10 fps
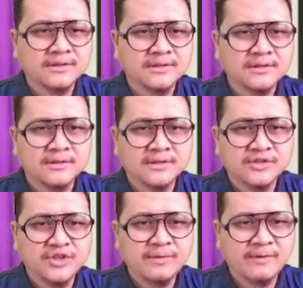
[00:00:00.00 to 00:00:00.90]
The
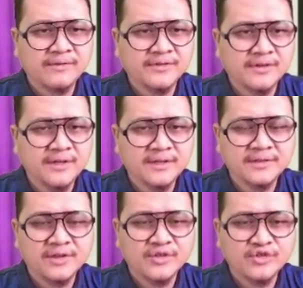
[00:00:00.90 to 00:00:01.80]
shape of the solid
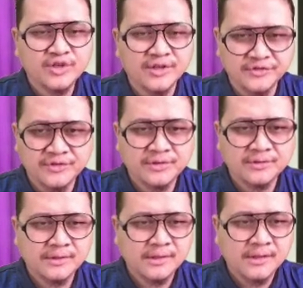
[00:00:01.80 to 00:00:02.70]
change.
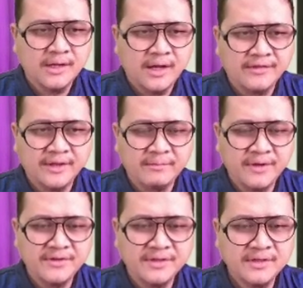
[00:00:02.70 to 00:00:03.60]
As I
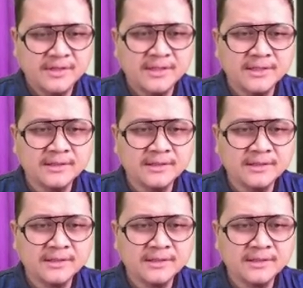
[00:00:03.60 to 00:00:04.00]
mentioned earlier,